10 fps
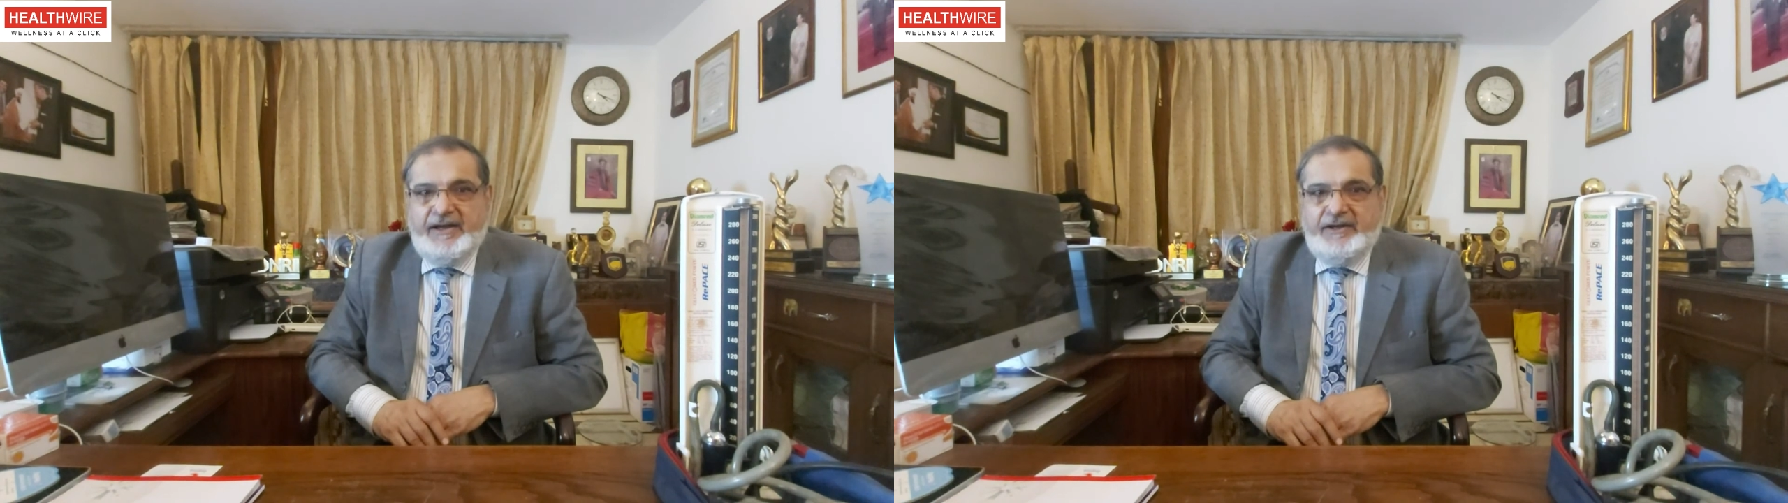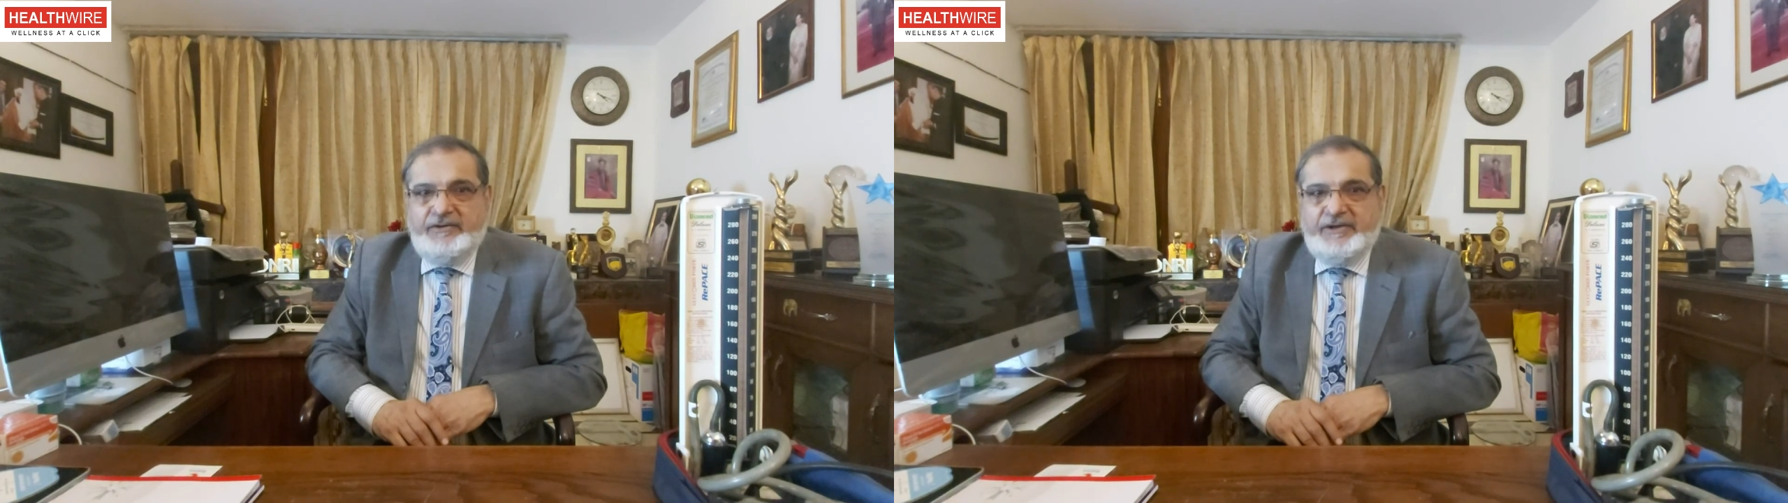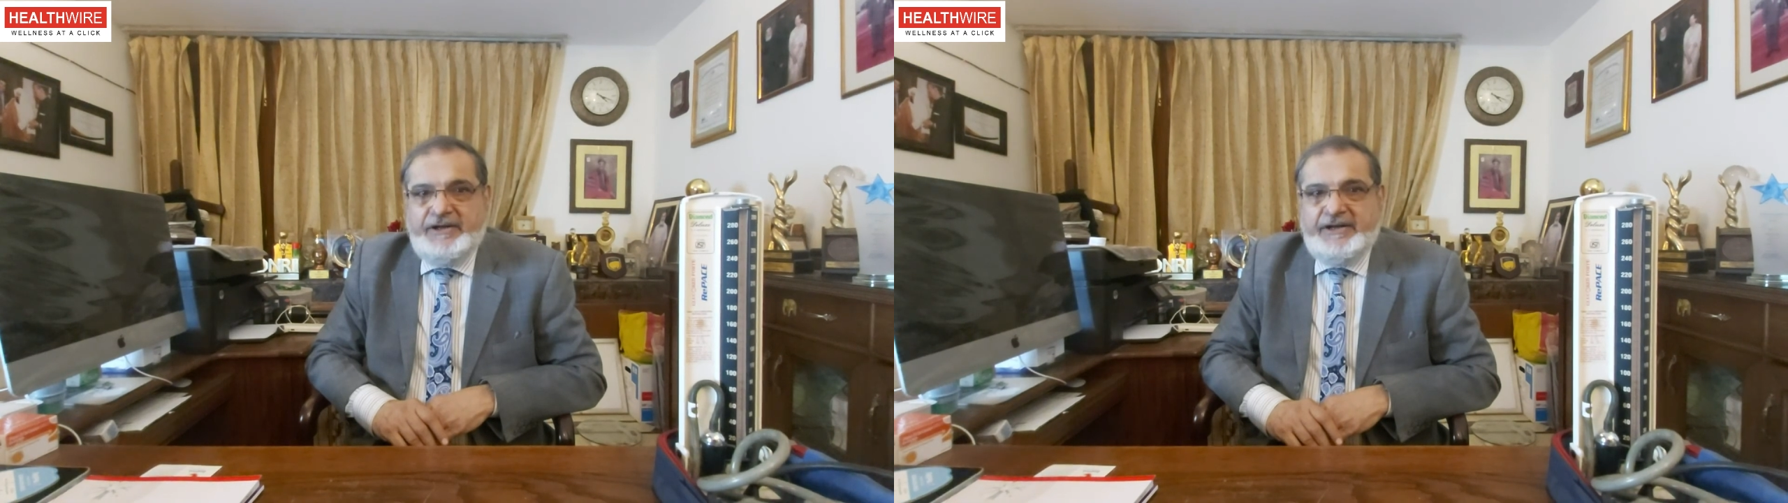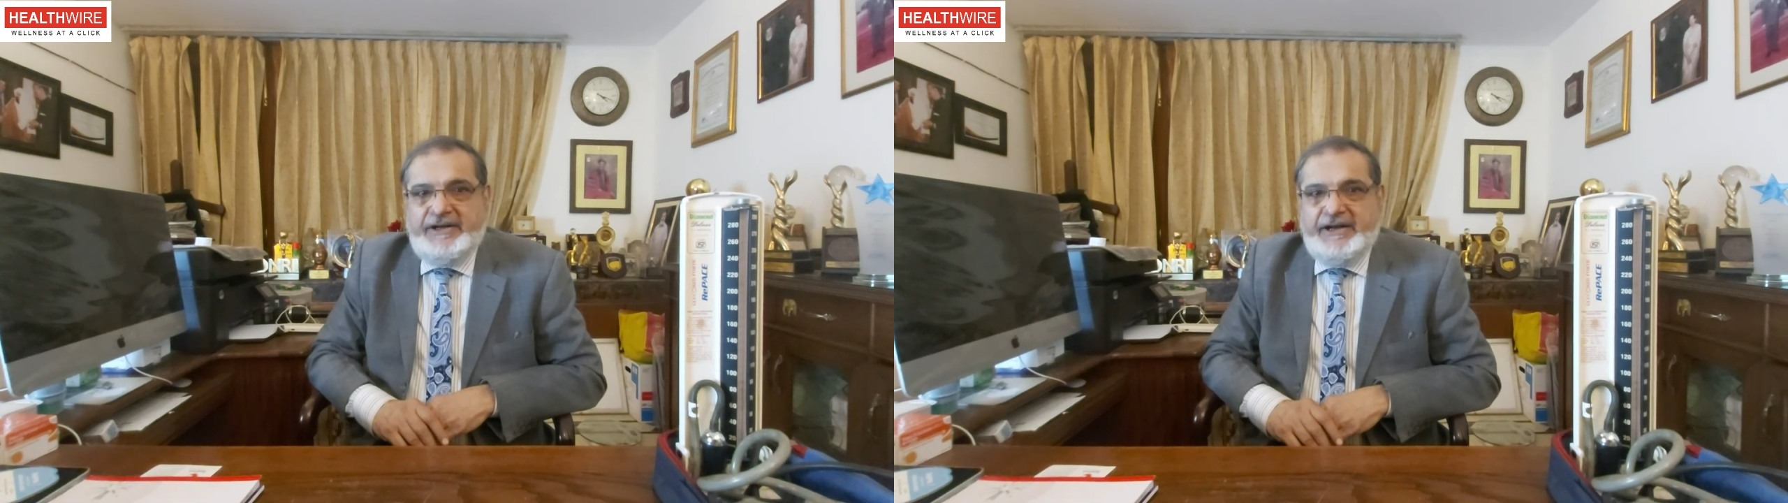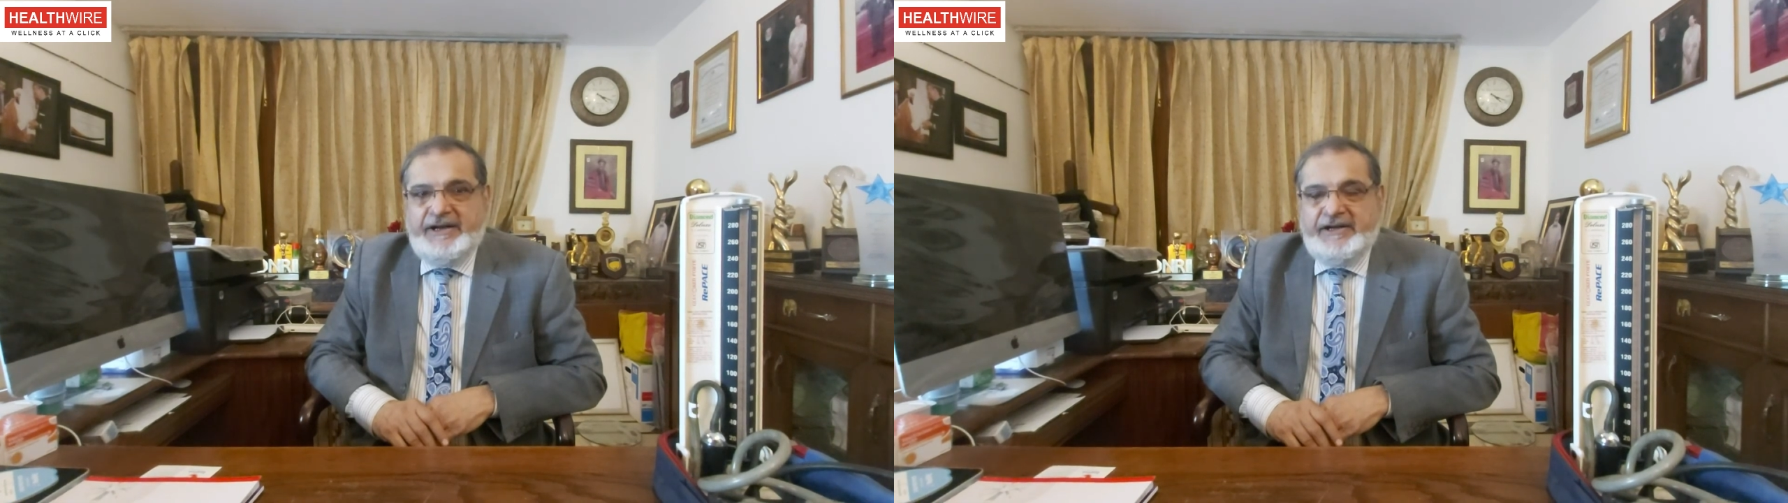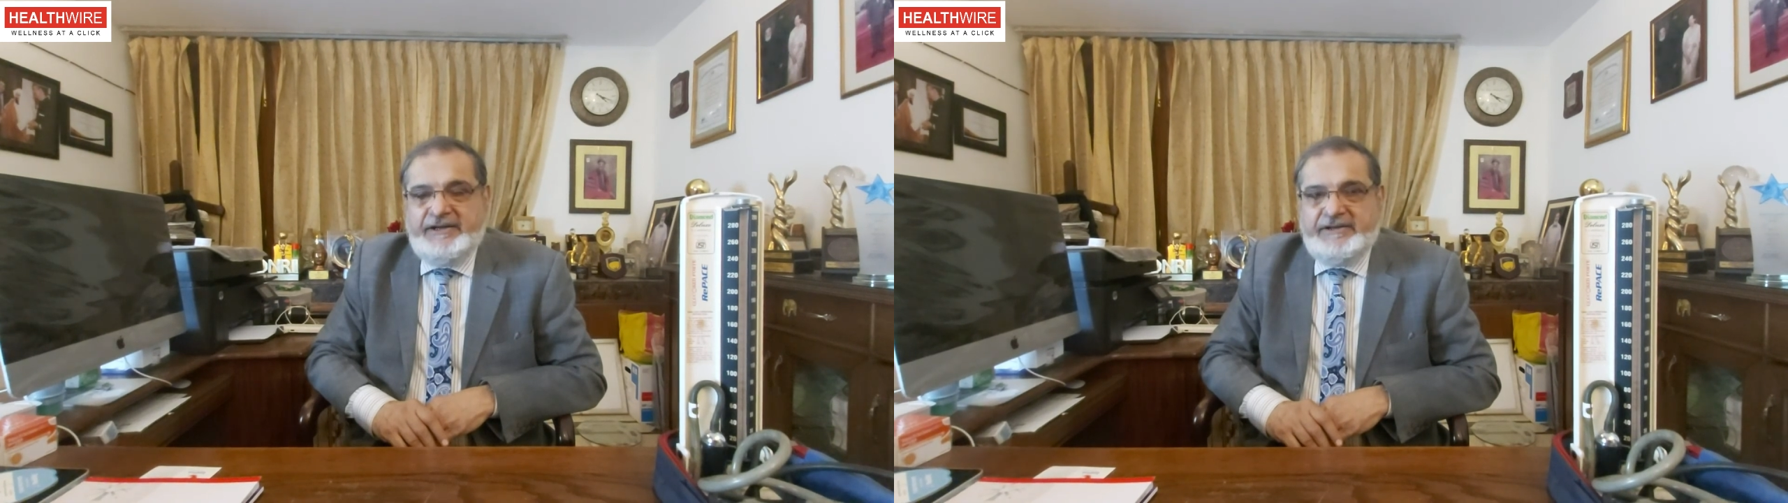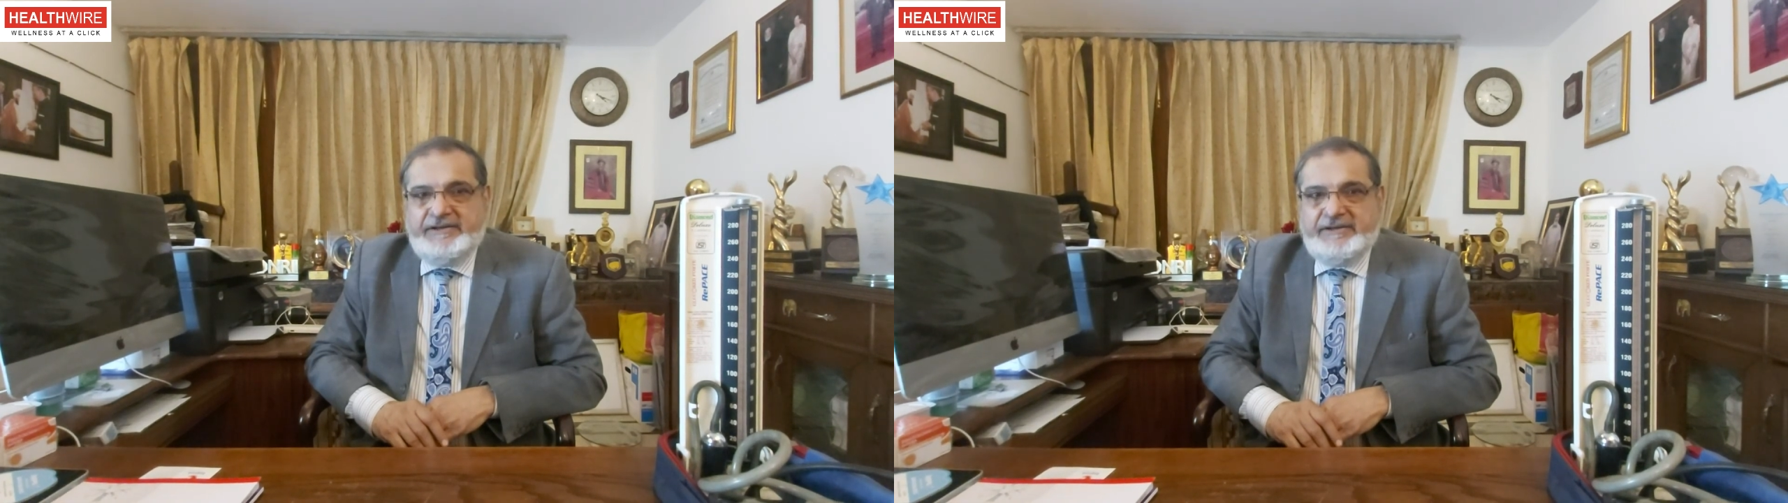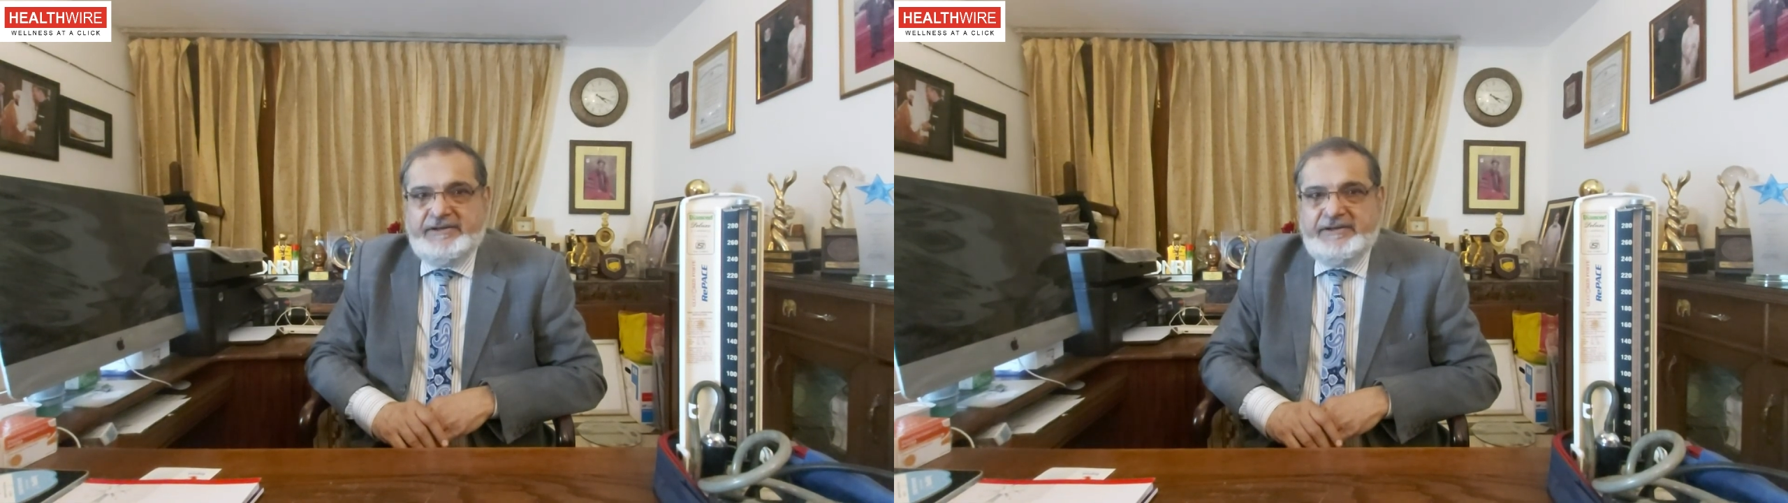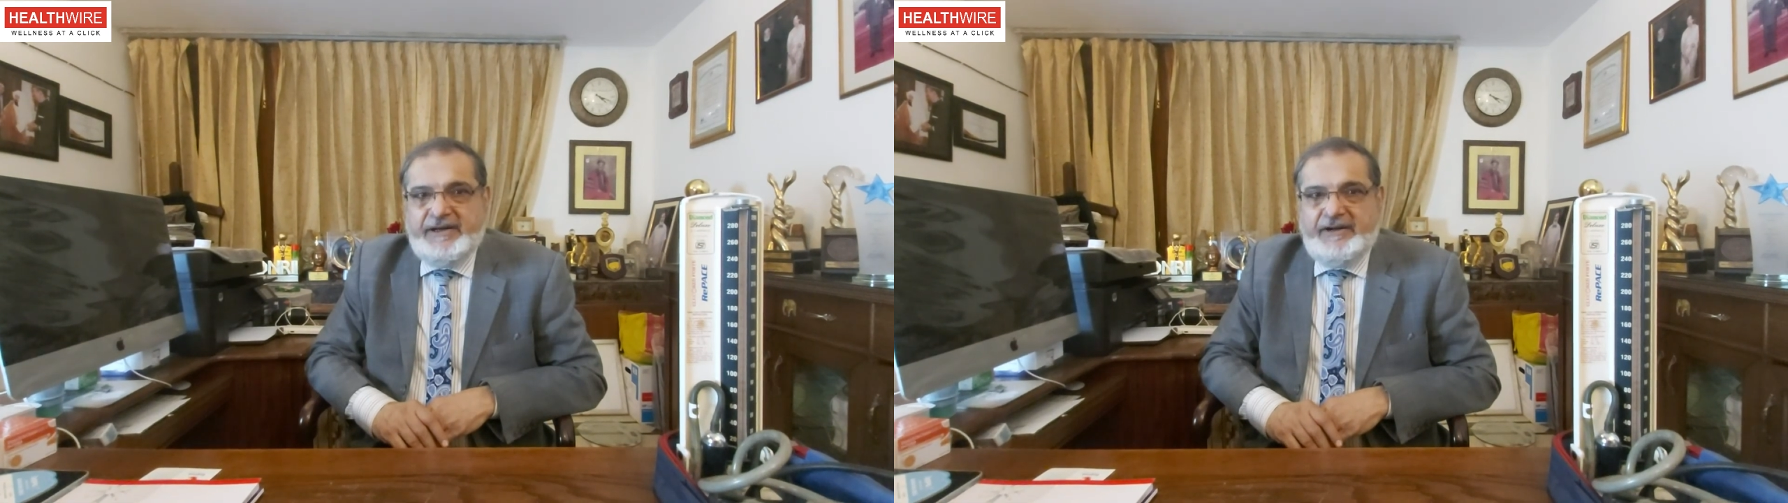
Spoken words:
urinary conditions,